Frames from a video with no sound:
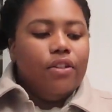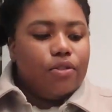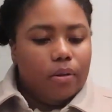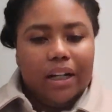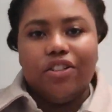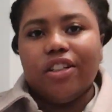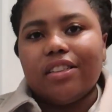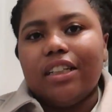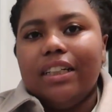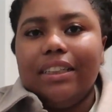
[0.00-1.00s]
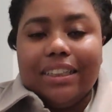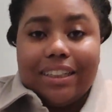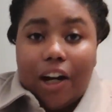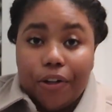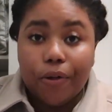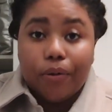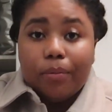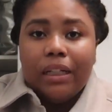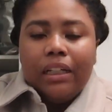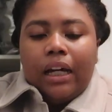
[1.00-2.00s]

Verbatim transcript: So I just got home,